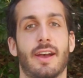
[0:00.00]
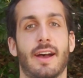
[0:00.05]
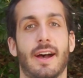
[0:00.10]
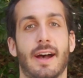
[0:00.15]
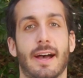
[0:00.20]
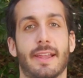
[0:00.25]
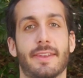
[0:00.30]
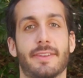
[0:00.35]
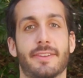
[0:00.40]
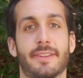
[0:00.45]

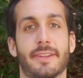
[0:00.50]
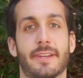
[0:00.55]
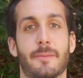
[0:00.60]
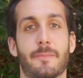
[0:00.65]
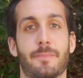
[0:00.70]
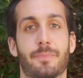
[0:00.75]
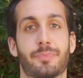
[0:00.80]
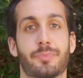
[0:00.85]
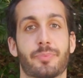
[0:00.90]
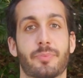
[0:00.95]
And
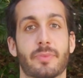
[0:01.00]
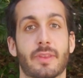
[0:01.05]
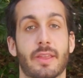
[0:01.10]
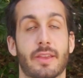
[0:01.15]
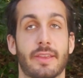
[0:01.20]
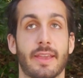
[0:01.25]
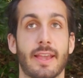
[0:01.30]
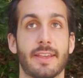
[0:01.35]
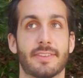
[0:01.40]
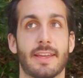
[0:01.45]

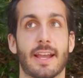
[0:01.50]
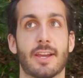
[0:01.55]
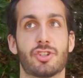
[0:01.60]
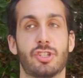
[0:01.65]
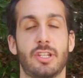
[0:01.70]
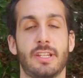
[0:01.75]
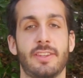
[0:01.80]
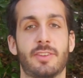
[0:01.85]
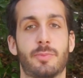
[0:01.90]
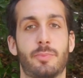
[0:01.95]
yes,
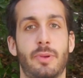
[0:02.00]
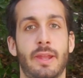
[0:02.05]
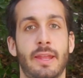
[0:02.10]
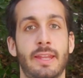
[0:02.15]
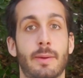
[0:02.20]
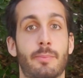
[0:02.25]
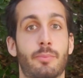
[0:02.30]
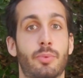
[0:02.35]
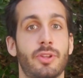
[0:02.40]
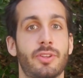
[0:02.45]
actually this
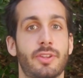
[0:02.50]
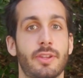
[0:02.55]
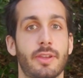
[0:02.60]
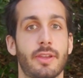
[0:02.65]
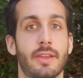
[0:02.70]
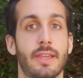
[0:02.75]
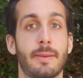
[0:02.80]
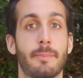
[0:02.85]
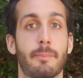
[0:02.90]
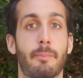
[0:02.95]
played a pretty
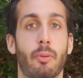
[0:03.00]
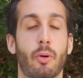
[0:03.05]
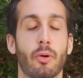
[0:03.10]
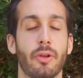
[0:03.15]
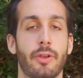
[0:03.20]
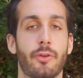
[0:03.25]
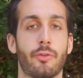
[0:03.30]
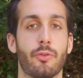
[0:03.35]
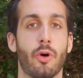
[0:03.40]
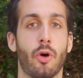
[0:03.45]

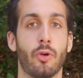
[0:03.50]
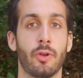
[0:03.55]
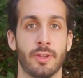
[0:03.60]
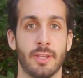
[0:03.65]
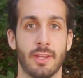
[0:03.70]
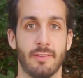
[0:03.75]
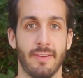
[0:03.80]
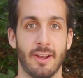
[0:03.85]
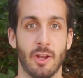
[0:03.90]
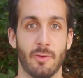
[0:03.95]
important role in
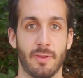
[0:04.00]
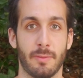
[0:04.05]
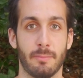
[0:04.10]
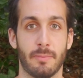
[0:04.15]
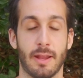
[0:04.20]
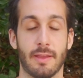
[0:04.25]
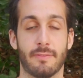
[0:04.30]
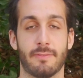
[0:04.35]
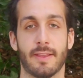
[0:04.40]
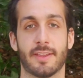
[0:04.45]
developing
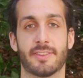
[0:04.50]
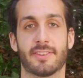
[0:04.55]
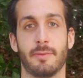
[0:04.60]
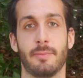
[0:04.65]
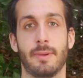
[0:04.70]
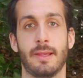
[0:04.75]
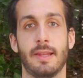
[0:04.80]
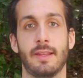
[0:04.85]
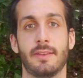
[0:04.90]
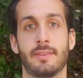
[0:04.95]
my
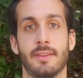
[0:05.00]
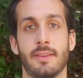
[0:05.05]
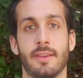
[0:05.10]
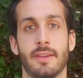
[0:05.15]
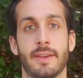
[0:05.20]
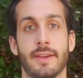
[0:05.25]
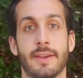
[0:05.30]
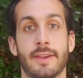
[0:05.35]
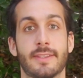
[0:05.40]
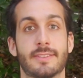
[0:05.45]
flexibility
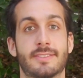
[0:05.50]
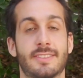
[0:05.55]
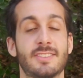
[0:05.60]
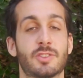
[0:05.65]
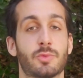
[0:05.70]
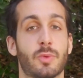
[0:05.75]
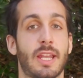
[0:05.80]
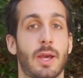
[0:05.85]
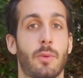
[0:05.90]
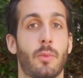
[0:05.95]

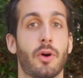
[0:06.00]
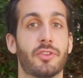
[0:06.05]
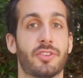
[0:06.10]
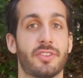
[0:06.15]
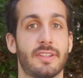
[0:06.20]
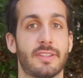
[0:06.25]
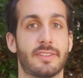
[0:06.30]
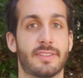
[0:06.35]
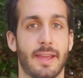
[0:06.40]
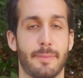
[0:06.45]
since when I was
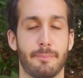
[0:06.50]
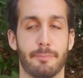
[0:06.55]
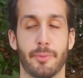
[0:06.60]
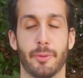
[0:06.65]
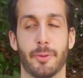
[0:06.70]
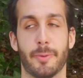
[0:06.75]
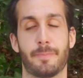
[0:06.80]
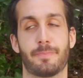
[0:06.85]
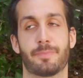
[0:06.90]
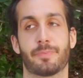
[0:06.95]
in the
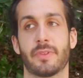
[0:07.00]
temple.